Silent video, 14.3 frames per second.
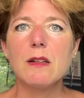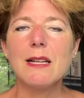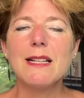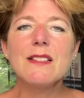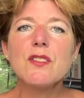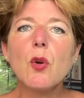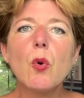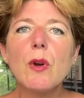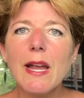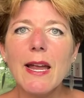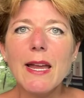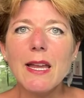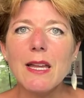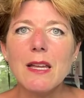it's
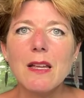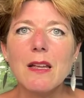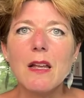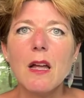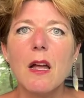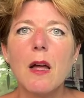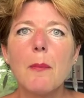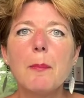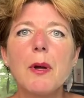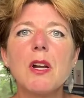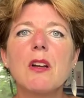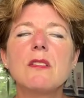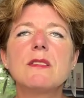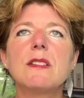okay,
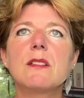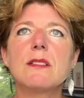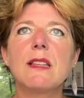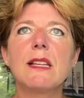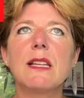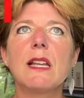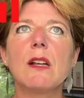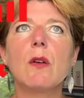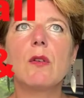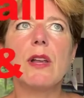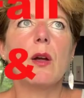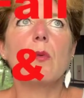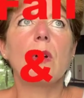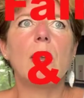because they're thinking,
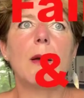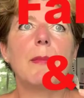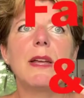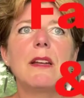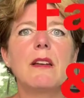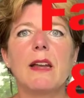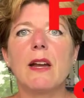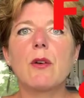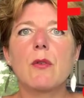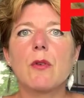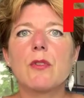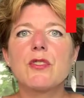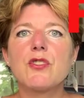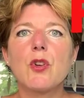okay, well, I made an
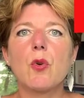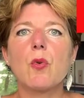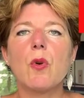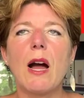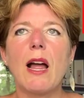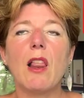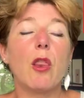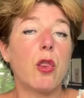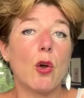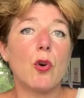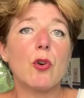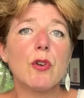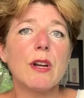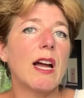error, so I
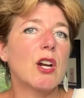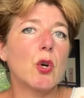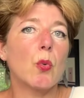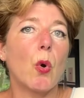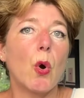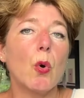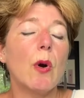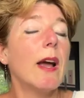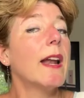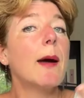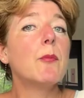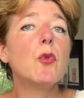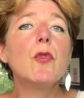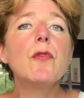learn, I grow, and
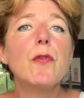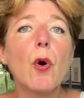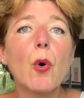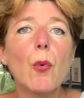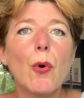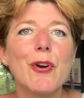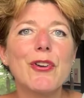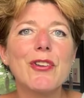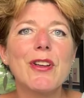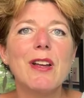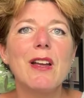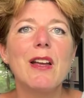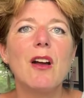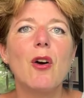I move forward,
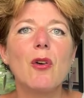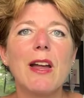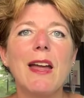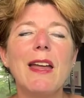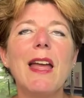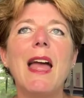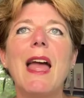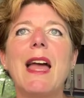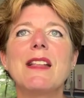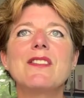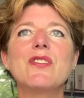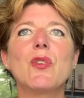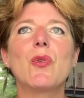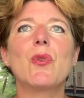okay?
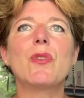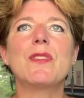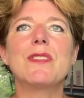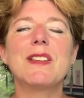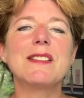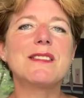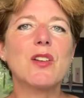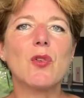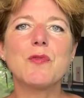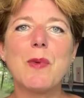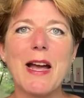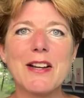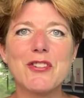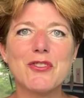And so this goes
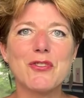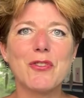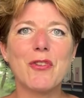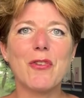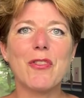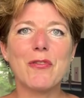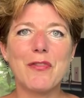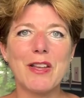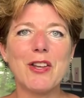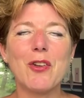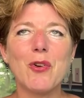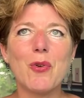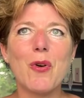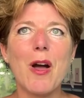back to the video